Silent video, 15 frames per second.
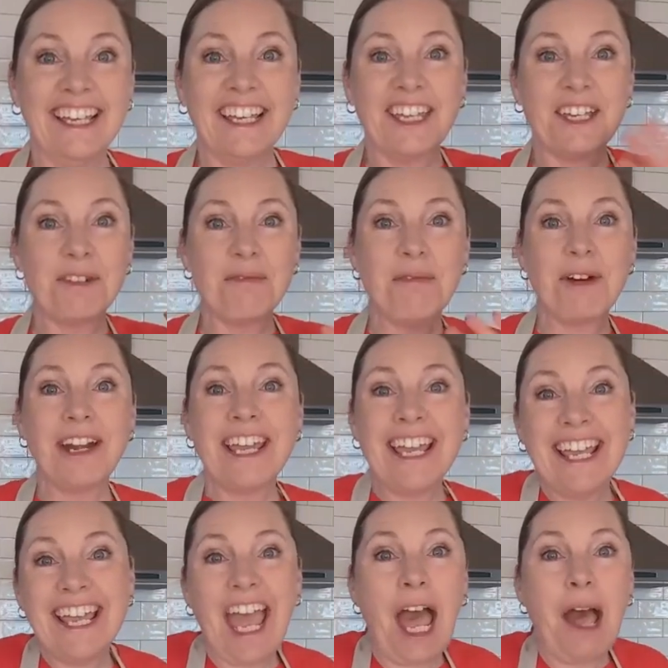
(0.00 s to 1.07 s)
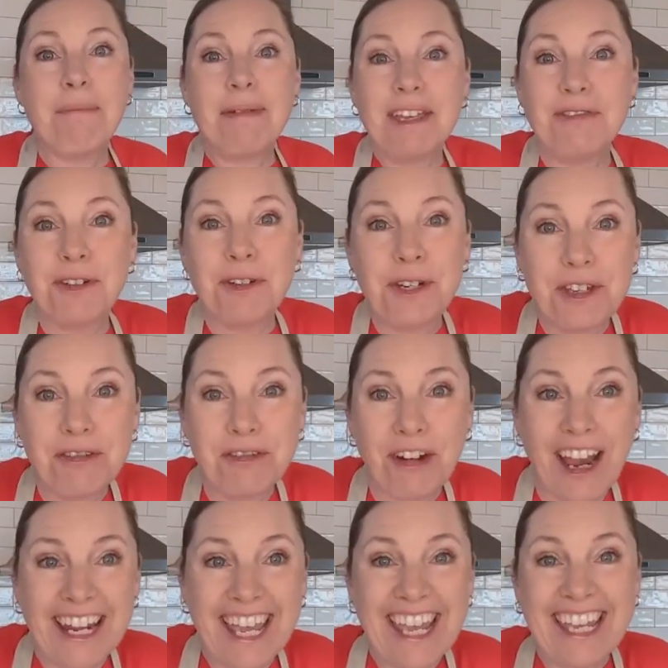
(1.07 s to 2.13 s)
Good morning, happy Foodie
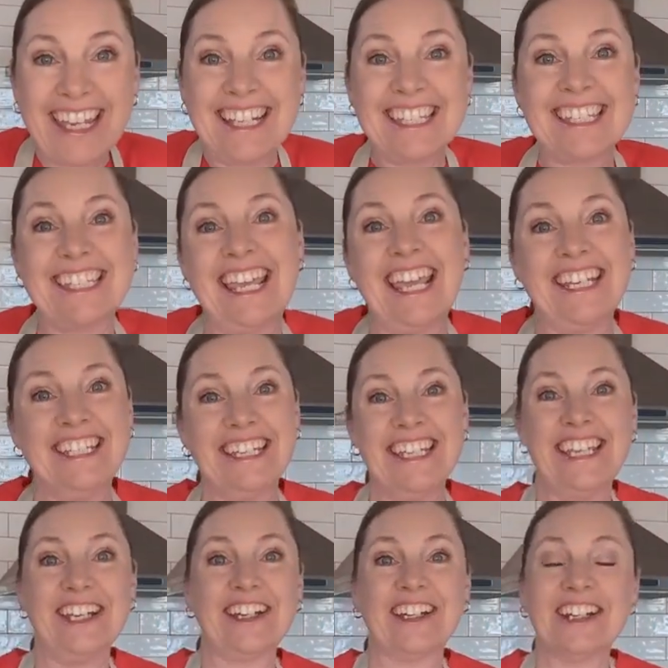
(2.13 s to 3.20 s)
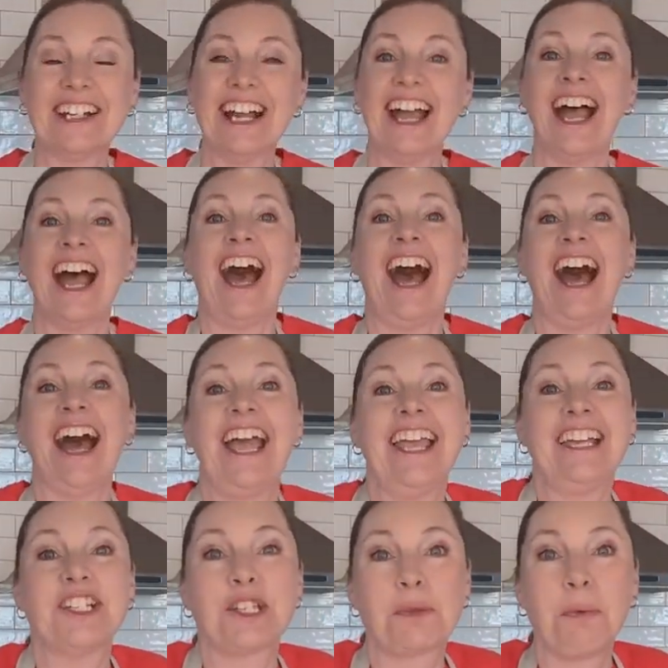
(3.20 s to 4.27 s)
Friday. It's Tanya here.
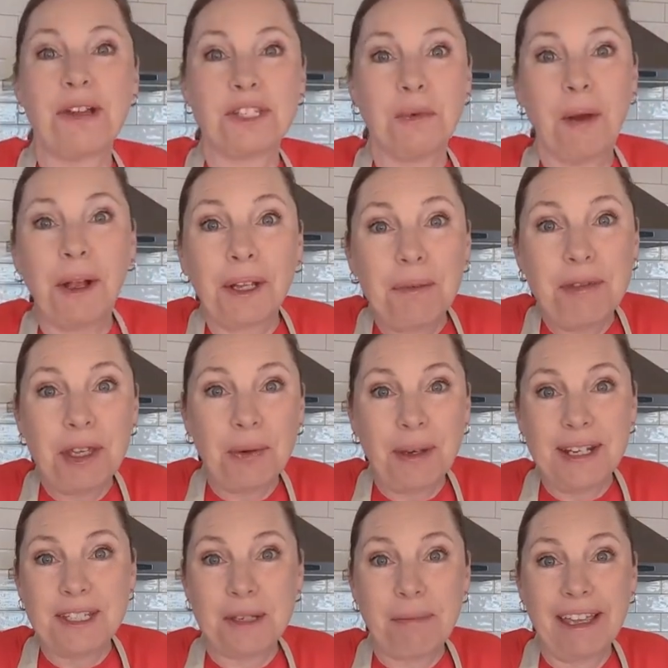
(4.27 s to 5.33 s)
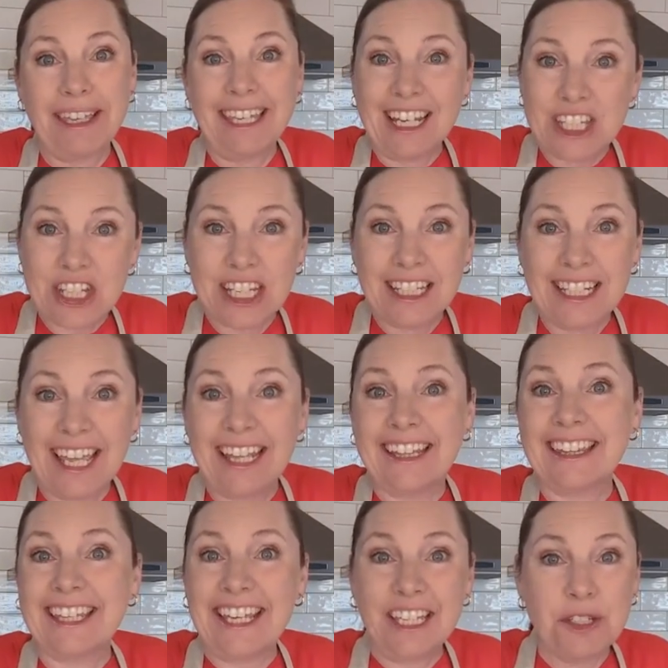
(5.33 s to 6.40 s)
I just want to welcome you into my kitchen
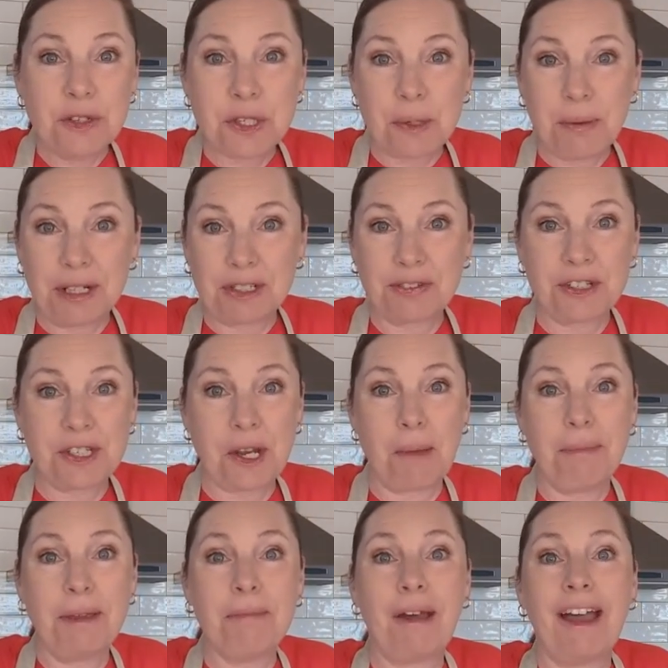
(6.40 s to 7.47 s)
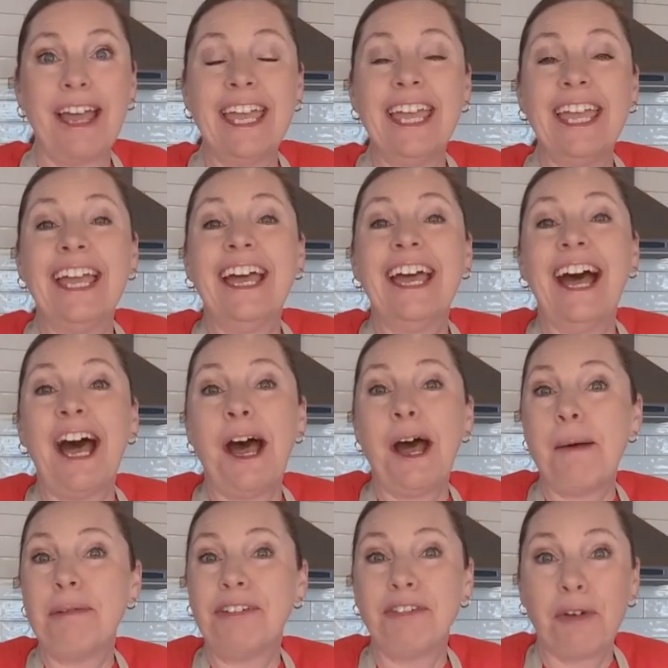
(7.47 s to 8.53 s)
and thank you so much for stopping by.
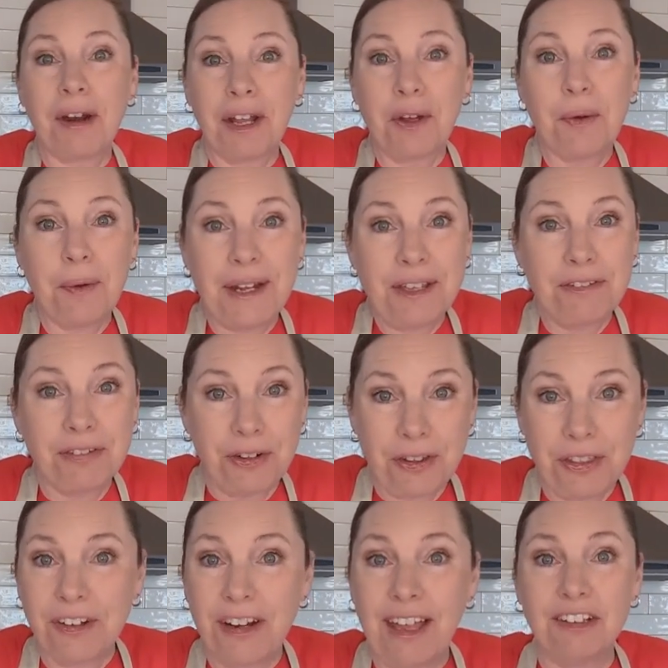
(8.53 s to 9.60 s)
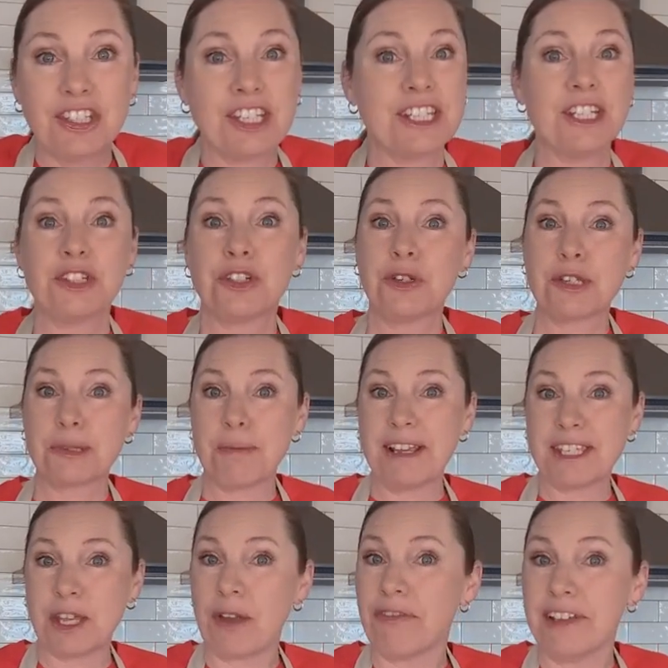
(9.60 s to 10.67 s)
Before I go any further, I'll just introduce
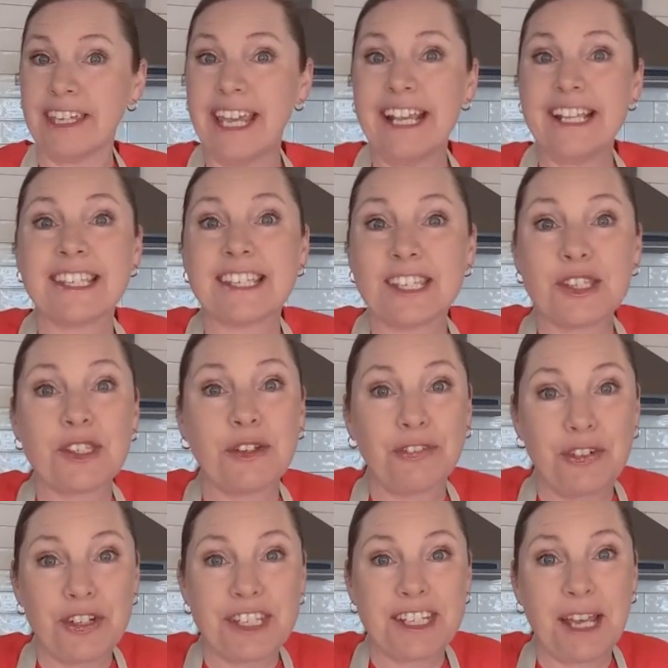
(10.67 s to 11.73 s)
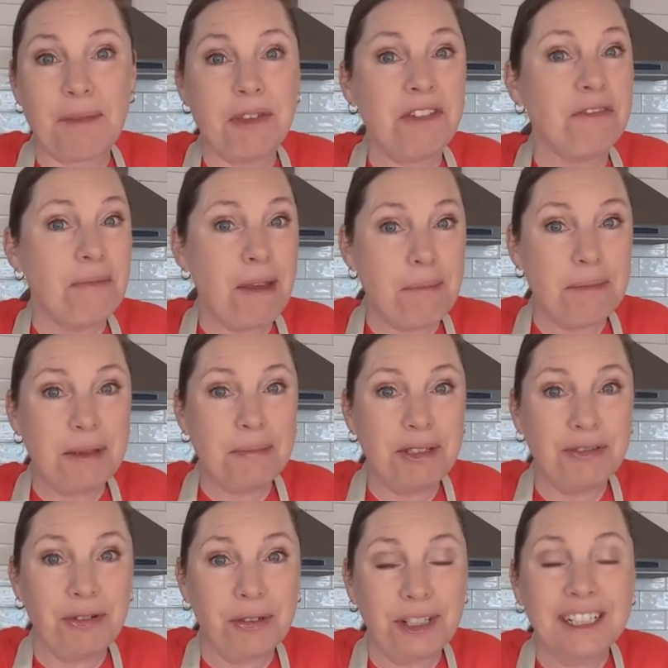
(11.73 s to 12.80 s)
myself in case this is the first time you've met me
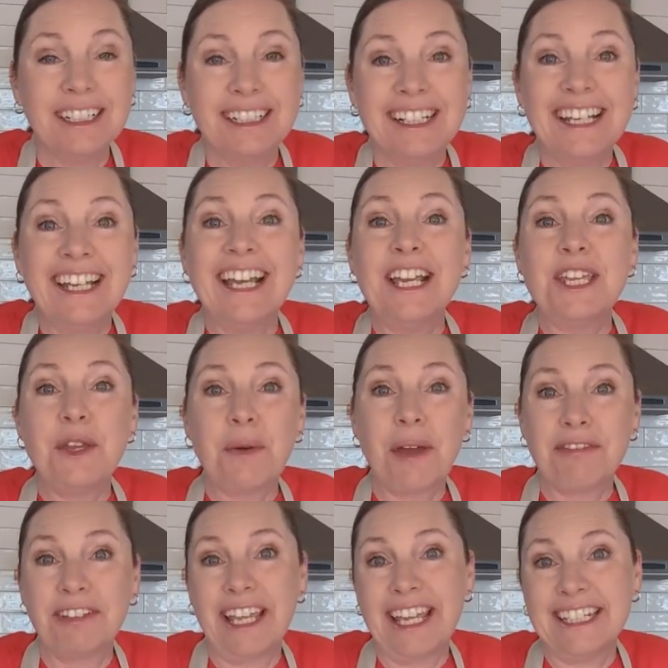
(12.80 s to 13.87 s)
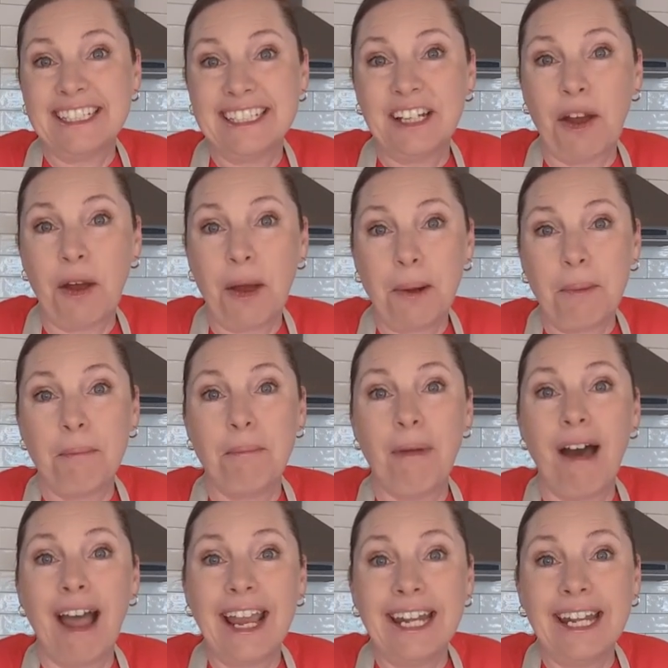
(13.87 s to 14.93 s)
before. You have landed on
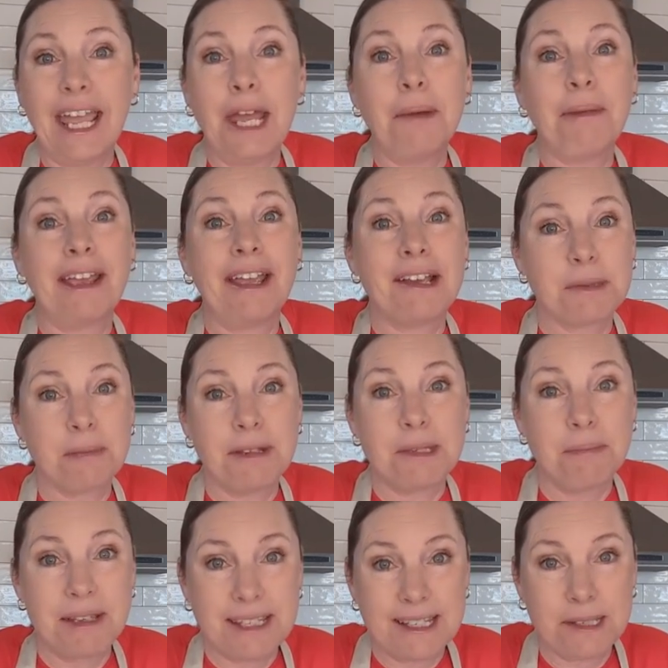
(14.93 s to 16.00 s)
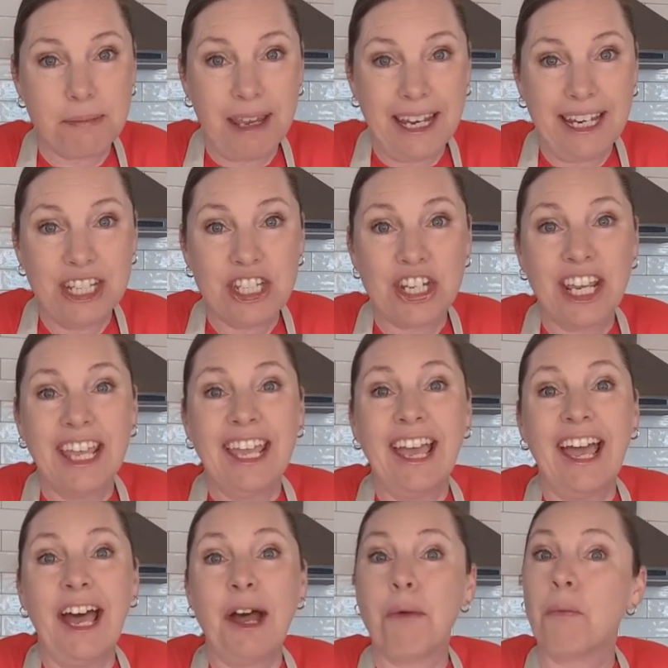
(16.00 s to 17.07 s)
mine and my husband's business page.
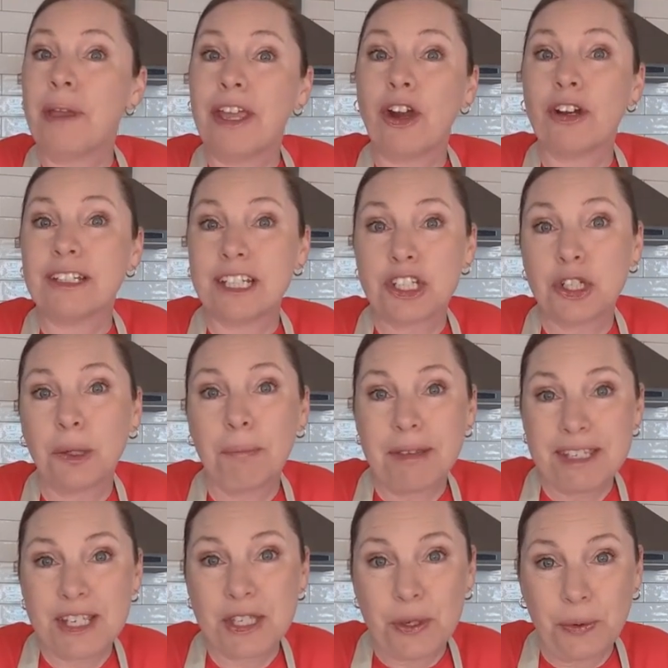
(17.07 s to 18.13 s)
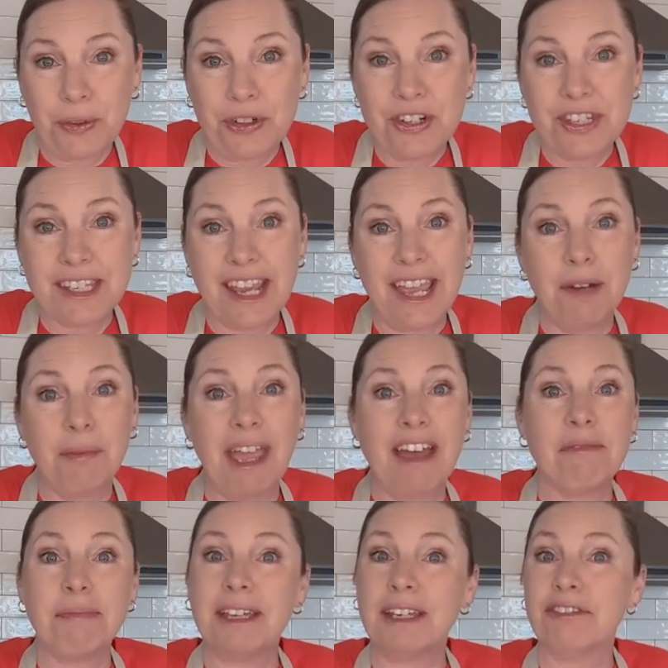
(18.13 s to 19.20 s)
We are digital business owners and we
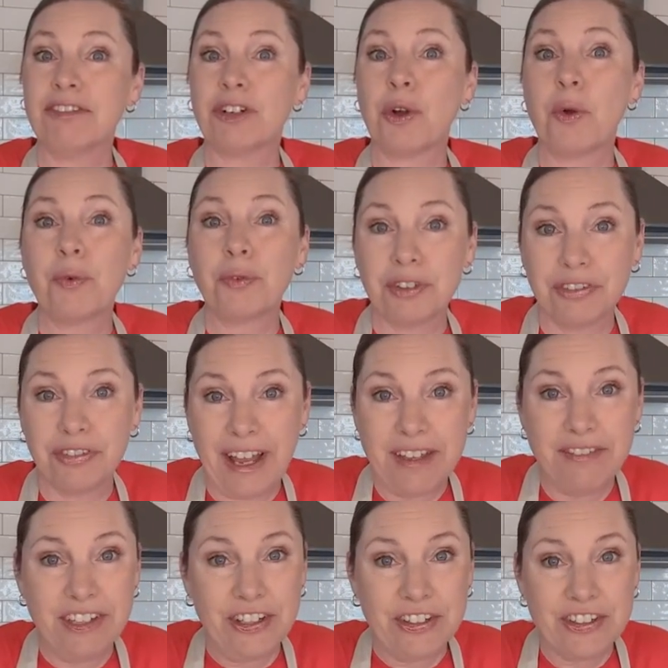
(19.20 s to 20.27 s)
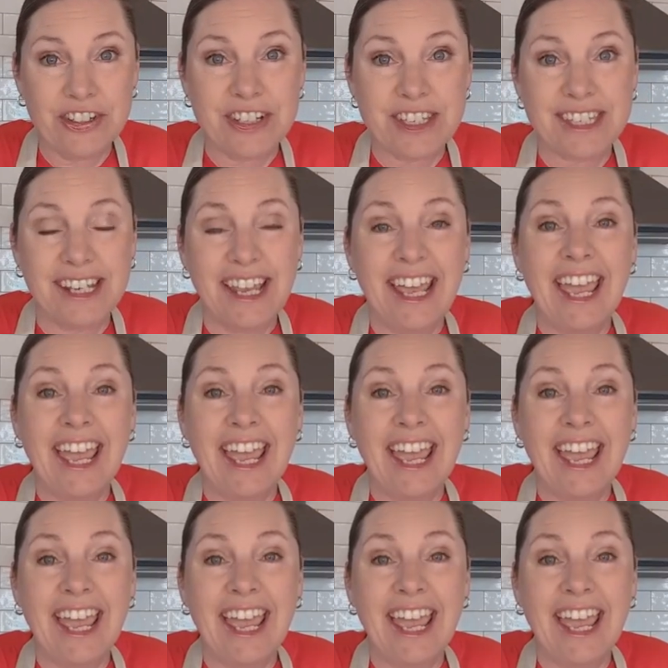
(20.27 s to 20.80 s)
have been for over 5 years.